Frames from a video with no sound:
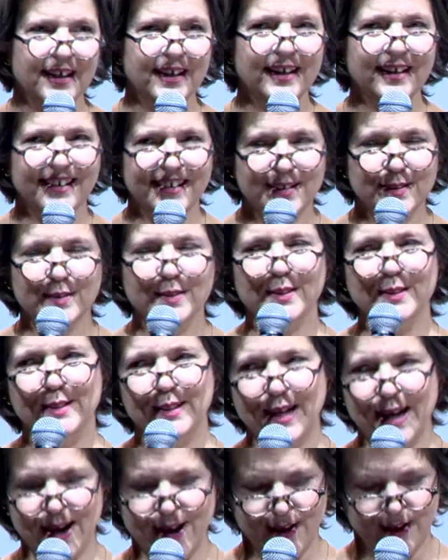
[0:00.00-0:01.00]
It is a
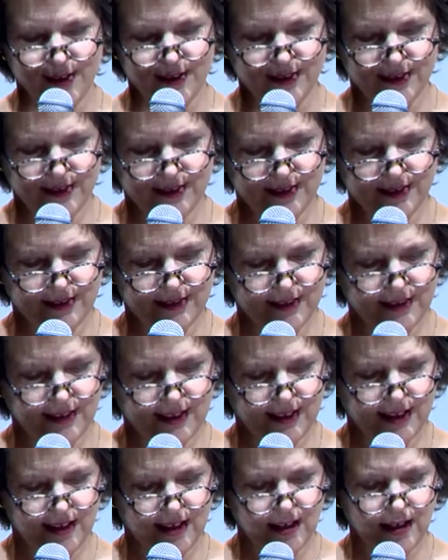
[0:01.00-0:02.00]
dare.
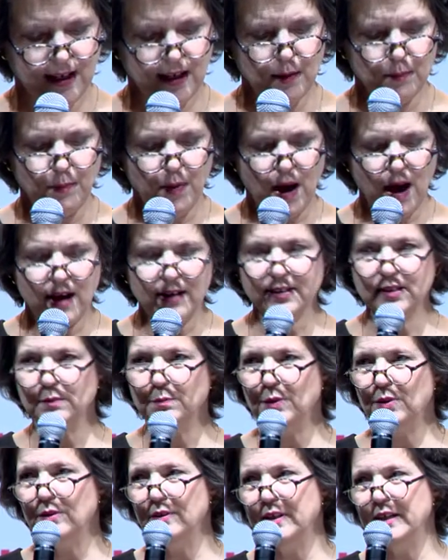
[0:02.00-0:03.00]

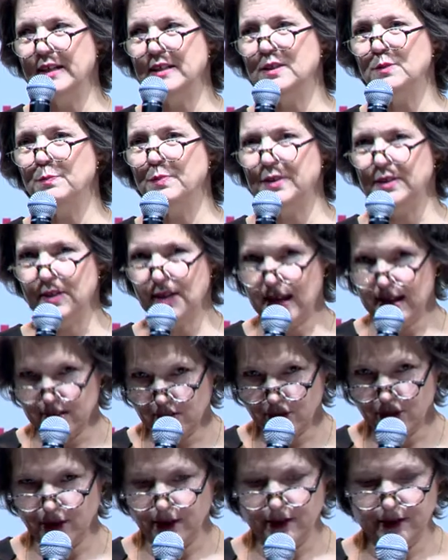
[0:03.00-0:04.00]
Impossible is
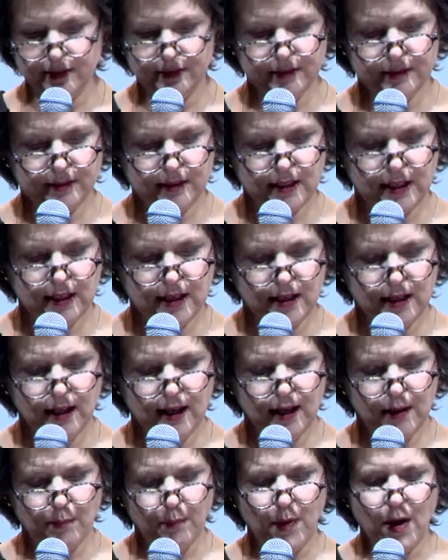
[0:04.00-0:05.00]
potential.
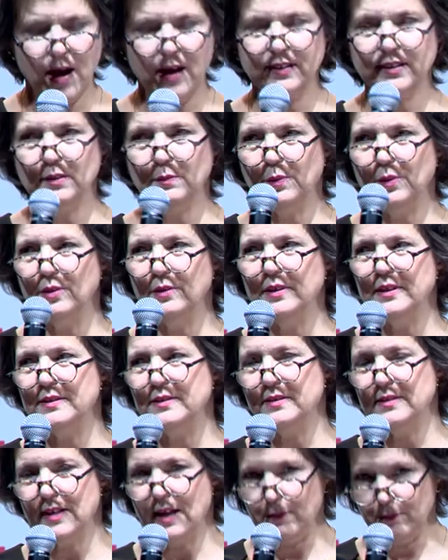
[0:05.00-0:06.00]
Impossible
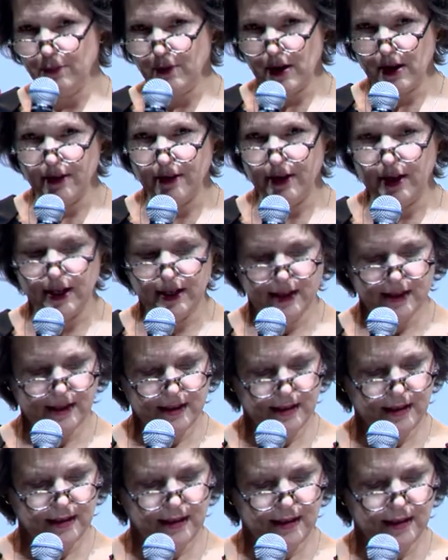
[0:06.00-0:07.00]
is temporary.
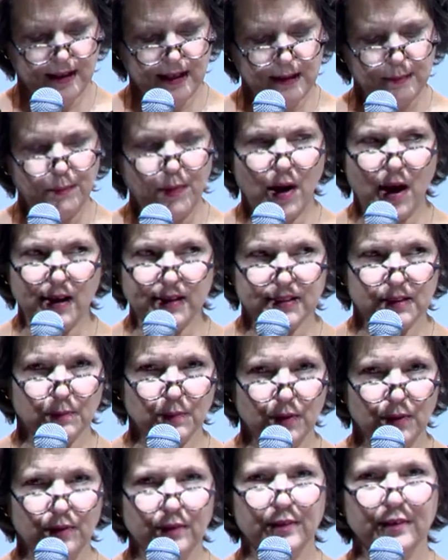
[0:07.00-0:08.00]

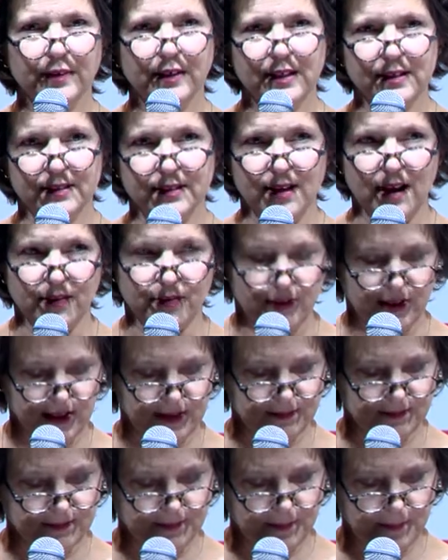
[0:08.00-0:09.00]
Impossible is nothing.